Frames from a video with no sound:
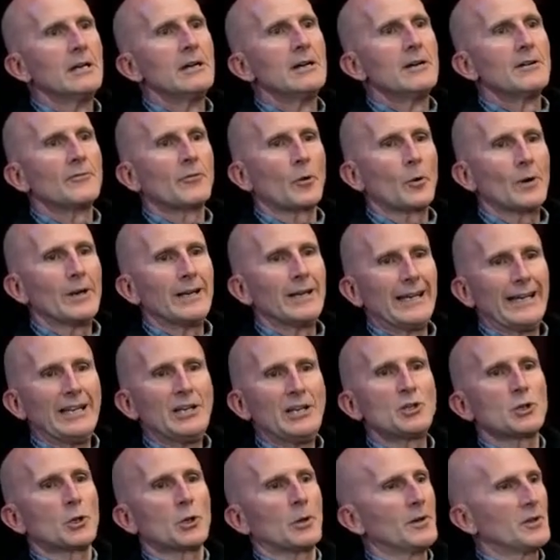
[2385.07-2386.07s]
for an
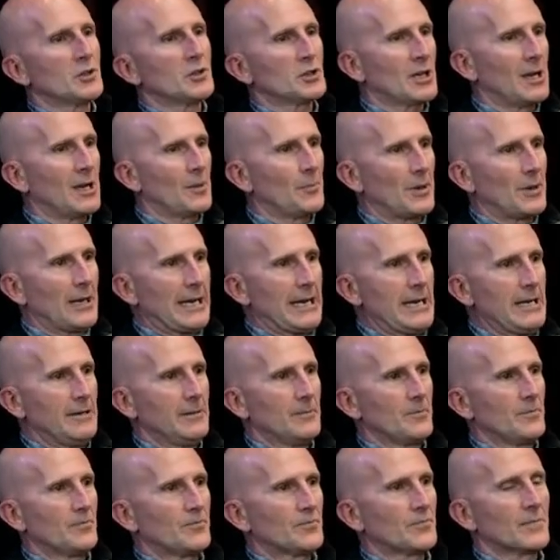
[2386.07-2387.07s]
insurance company
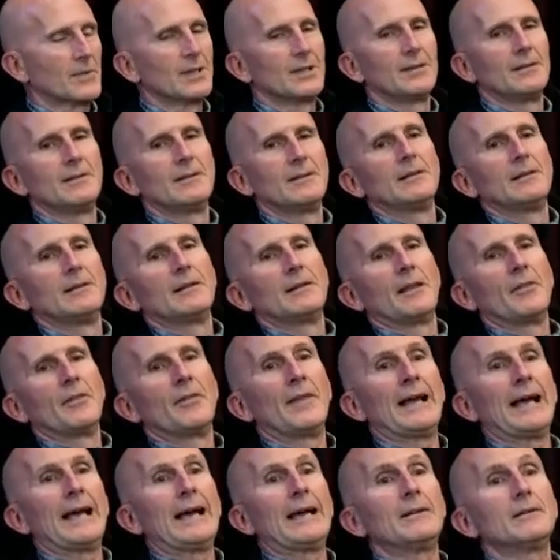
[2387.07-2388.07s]

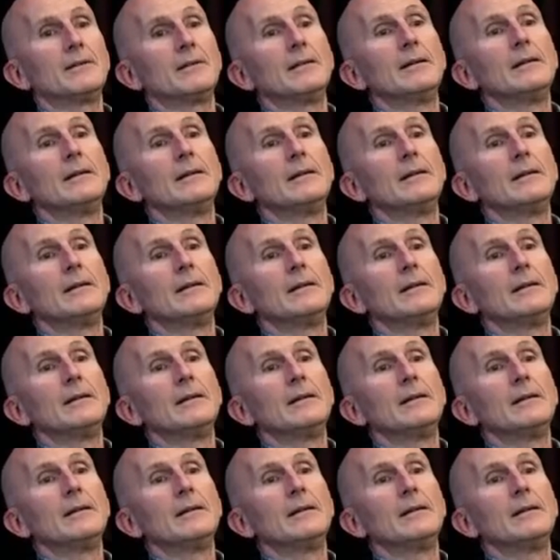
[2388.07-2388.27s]
that,